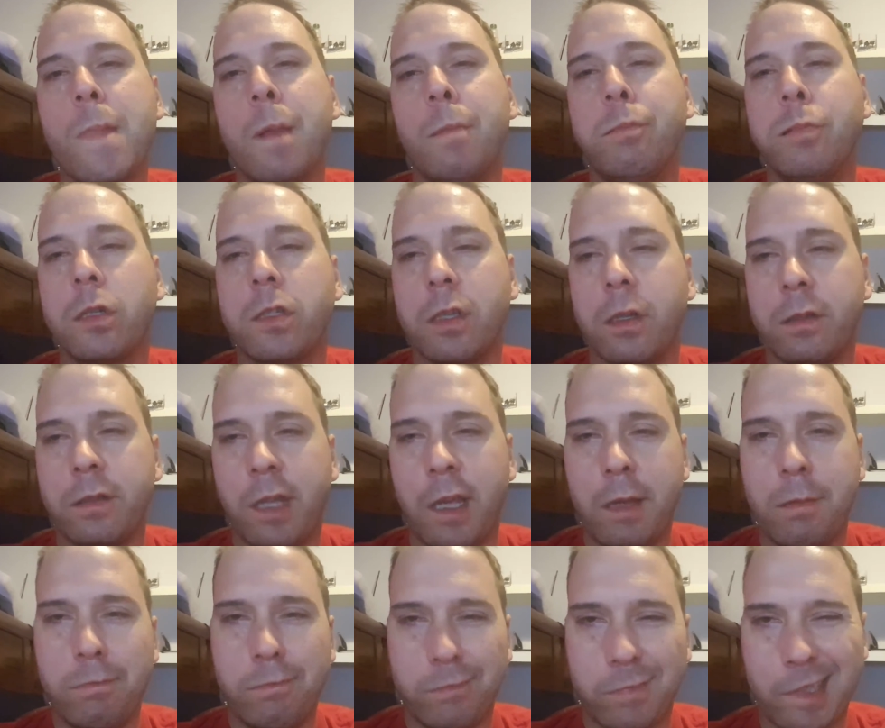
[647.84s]
Books on
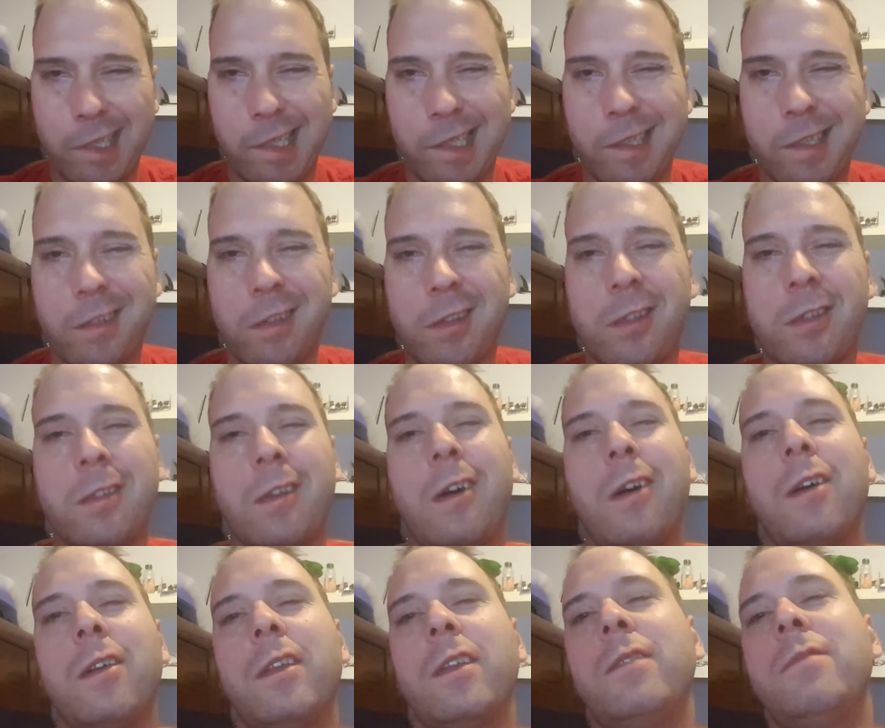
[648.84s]
tape,
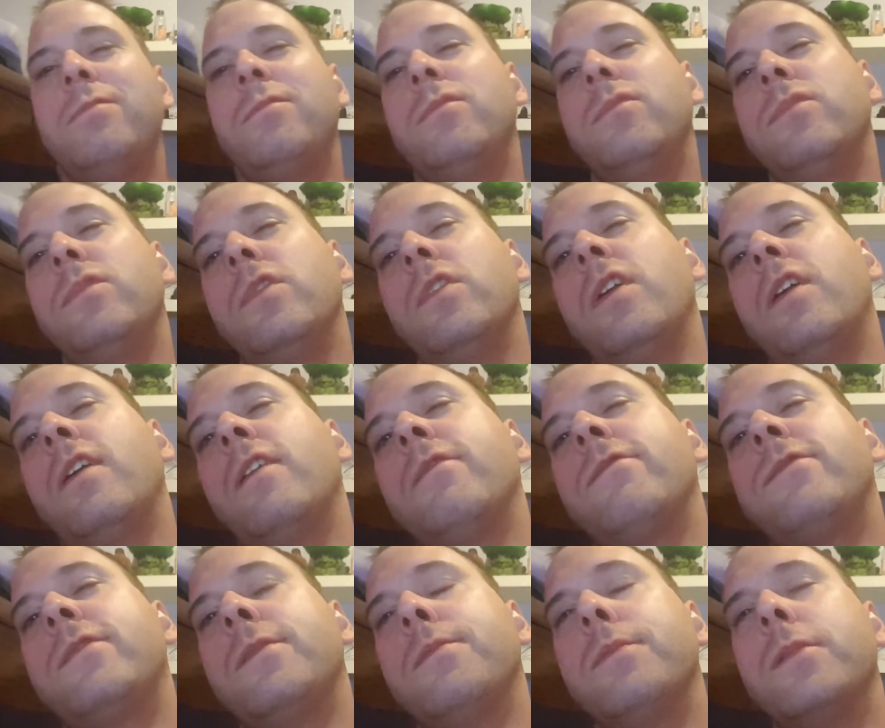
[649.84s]
solid.
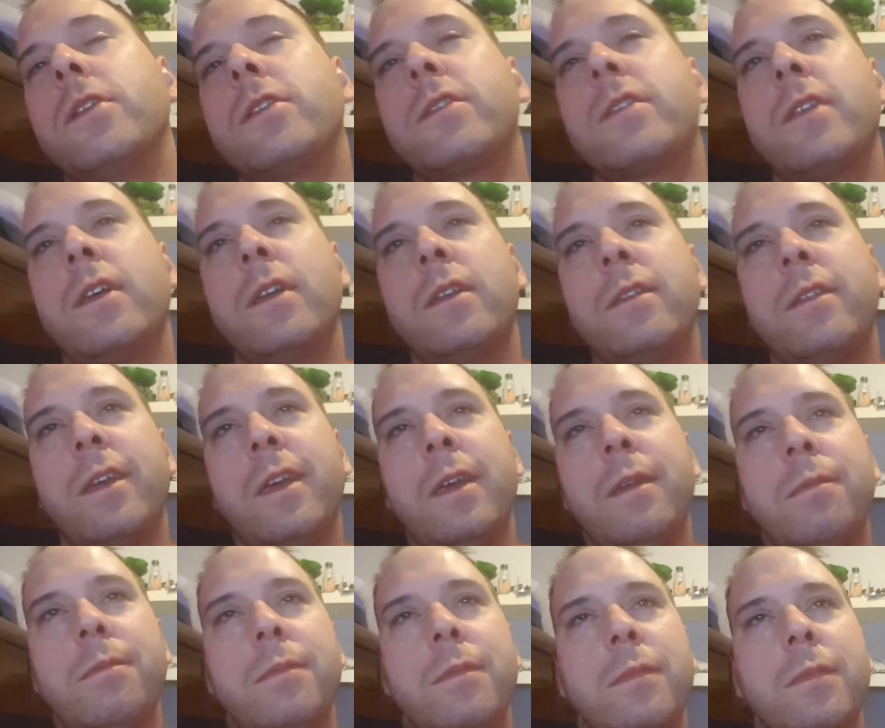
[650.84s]
Love the books on tape.